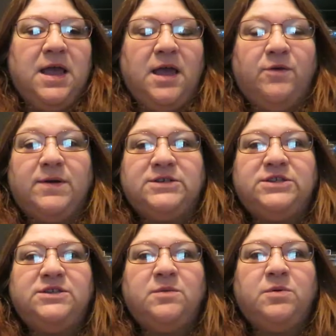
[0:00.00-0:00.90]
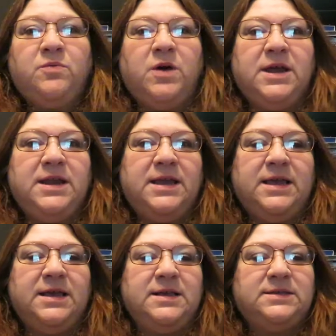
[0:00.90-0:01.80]
And question number one
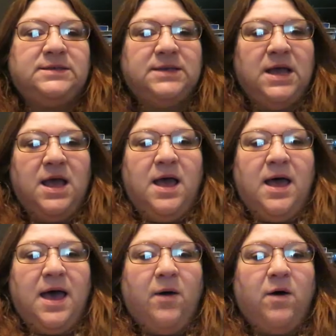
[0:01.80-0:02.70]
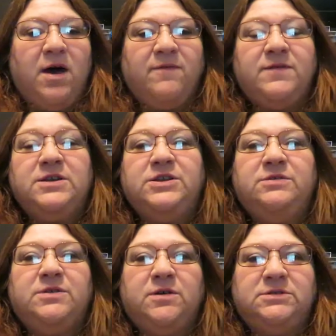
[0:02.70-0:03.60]
is, how often do
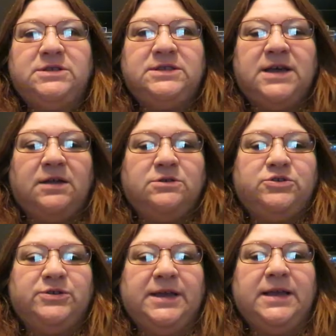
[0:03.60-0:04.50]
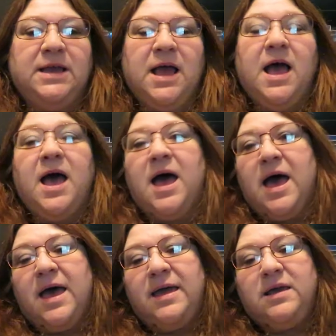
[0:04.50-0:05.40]
you go to the Dollar Tree?
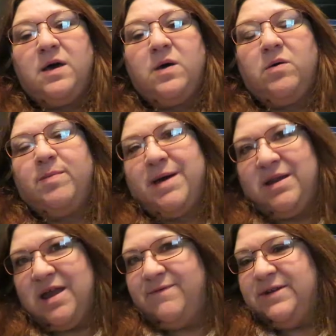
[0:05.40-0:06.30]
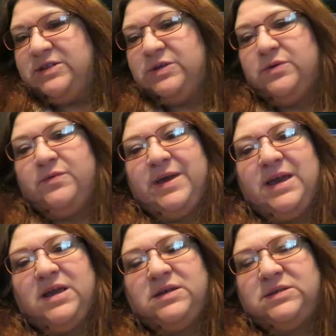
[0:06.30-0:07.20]
I go about every two
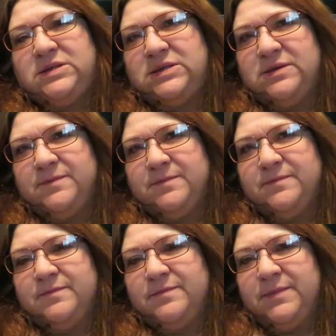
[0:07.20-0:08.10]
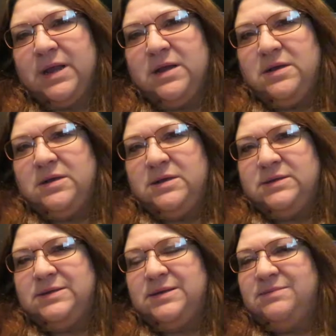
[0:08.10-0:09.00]
weeks,
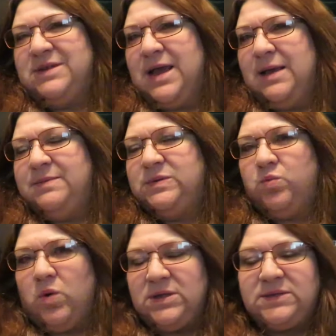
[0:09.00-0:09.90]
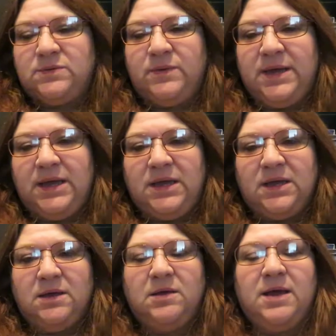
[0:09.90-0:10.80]
sometimes once a
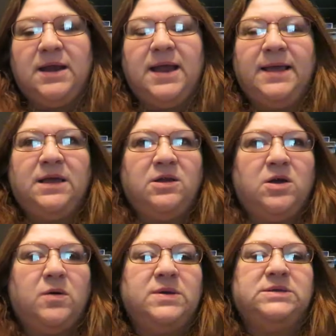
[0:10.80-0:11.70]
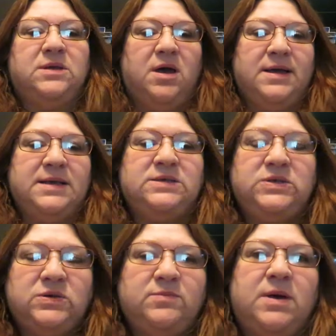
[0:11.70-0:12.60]
week, and I can go as long as
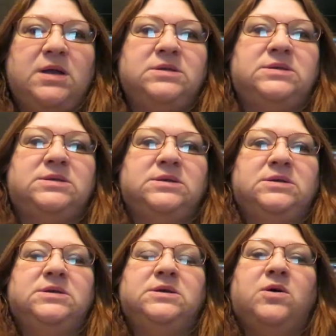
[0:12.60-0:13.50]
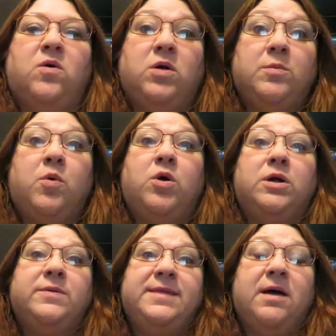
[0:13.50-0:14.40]
two months or
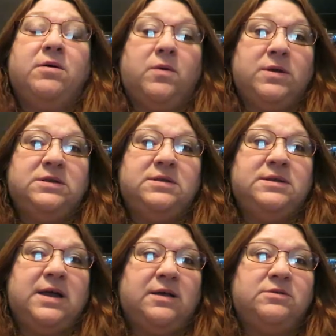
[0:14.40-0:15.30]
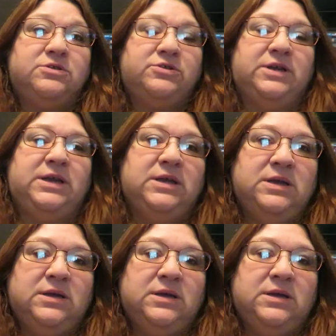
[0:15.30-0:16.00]
more without going to the Dollar Tree.